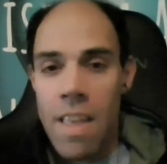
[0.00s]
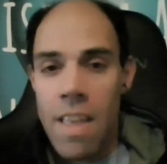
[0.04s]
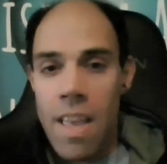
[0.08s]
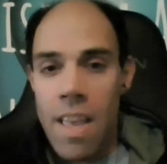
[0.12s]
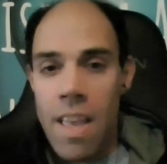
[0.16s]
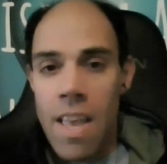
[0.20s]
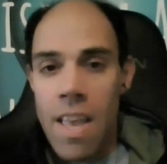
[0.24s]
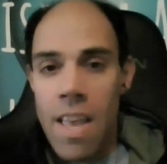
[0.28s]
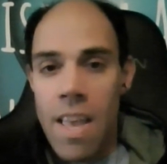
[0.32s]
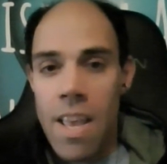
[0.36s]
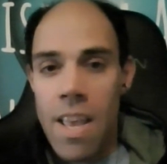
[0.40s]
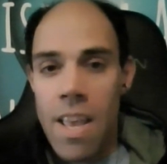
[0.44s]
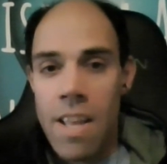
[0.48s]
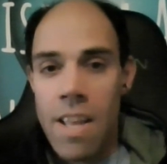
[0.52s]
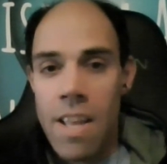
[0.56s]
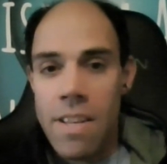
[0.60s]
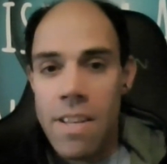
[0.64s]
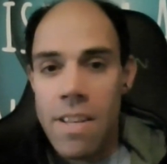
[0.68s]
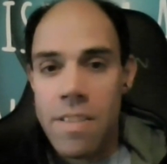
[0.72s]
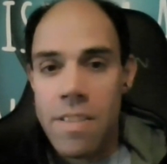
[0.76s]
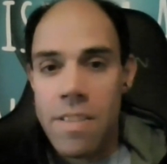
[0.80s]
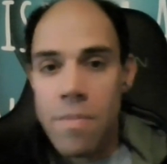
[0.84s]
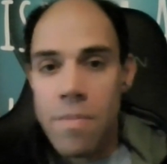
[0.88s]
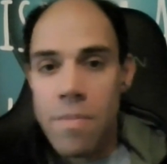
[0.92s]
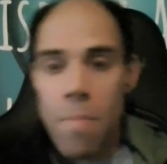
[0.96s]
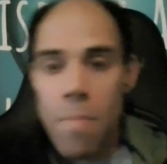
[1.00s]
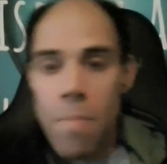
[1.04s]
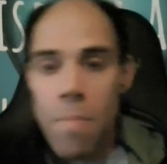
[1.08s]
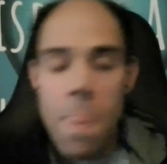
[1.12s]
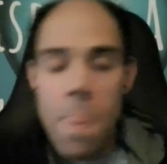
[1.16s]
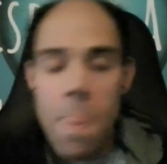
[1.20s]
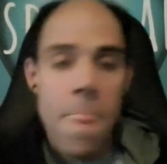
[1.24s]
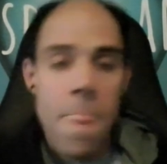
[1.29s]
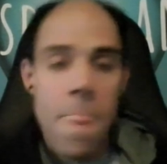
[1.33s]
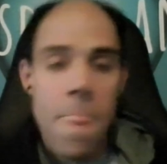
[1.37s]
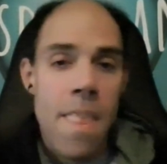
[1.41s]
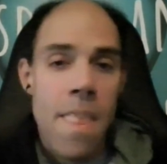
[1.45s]
And
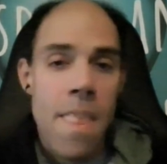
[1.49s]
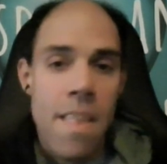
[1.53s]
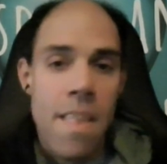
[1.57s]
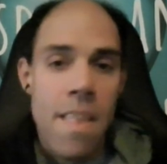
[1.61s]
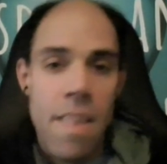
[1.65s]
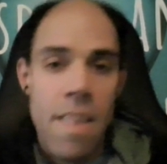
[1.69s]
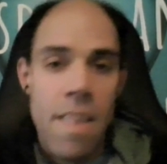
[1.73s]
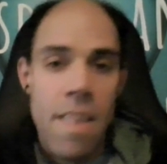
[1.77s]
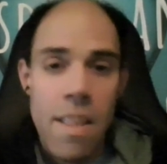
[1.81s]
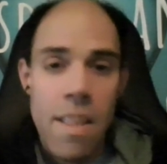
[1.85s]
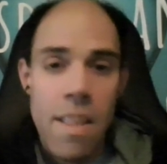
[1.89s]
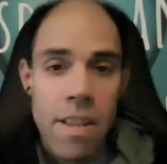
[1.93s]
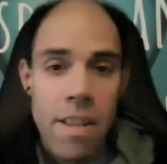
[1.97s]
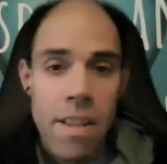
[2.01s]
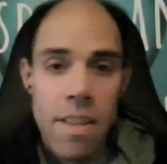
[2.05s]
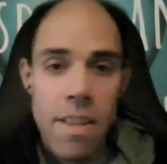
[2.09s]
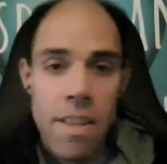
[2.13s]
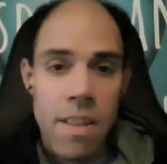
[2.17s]
it